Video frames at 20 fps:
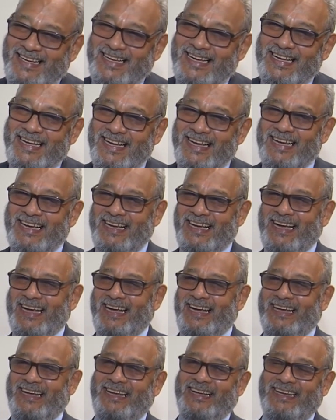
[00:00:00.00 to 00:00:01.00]
you laugh,
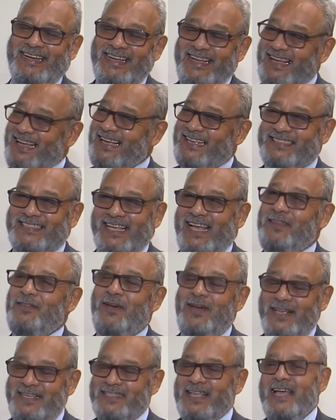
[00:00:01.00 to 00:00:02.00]
but it's, it's not, it's
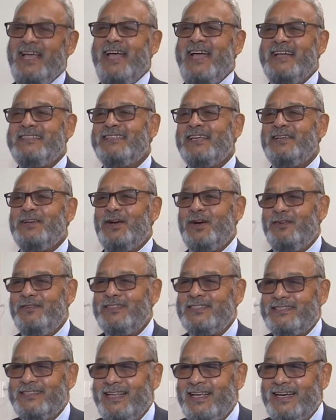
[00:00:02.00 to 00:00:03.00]
a, not a
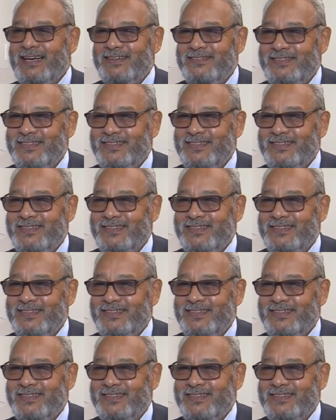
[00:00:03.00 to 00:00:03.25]
nervous laugh.